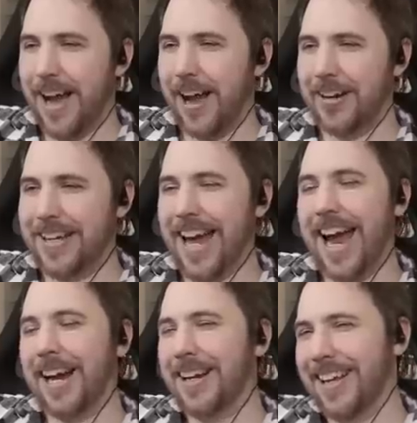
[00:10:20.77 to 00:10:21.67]

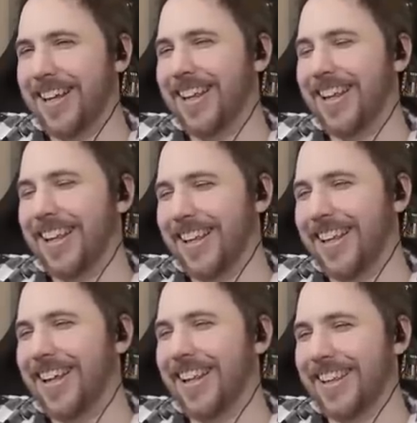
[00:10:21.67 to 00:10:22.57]
Okay.
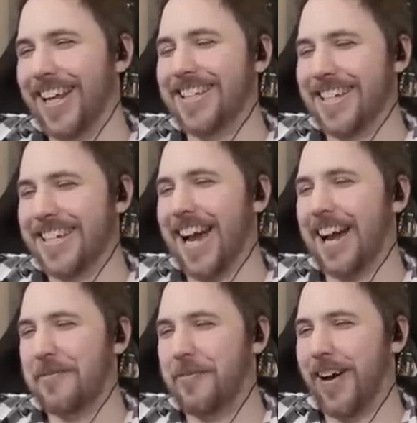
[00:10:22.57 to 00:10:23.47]
This is
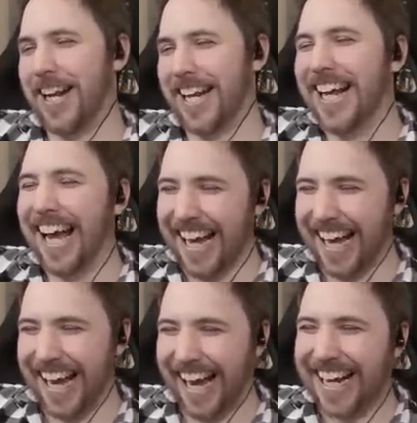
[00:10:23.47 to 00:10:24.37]
kind of funny.
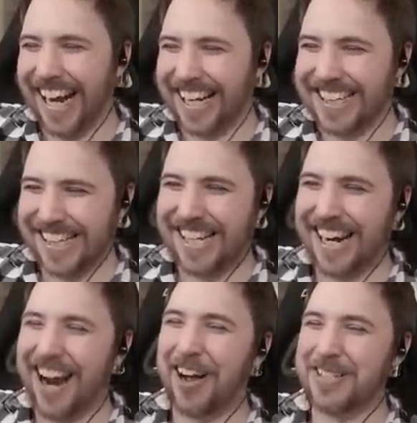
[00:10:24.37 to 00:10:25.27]

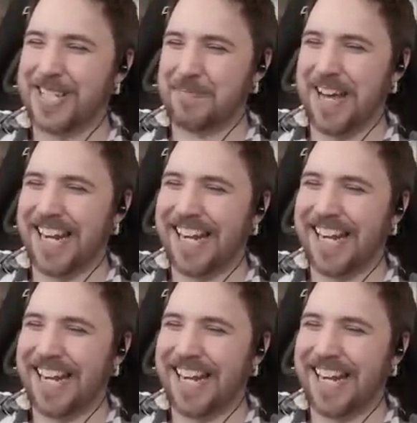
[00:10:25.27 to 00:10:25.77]
I'll spin